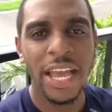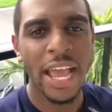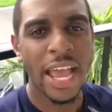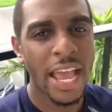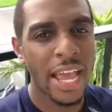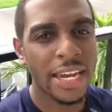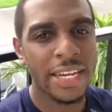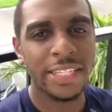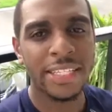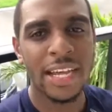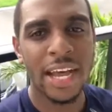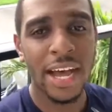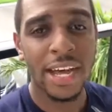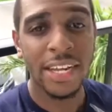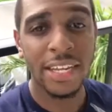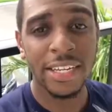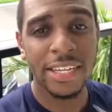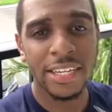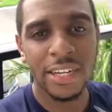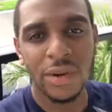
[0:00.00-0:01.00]
And it's
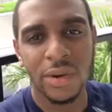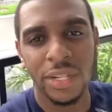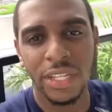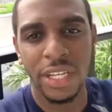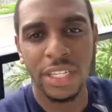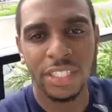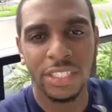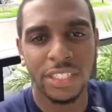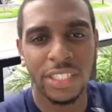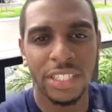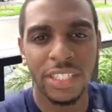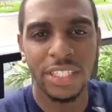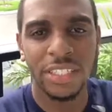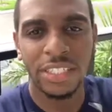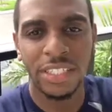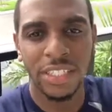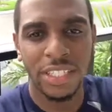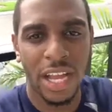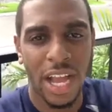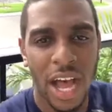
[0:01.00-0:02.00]
hot, it's
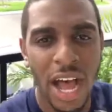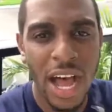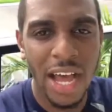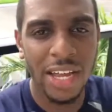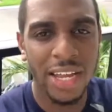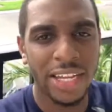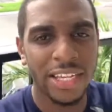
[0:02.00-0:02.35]
just hot.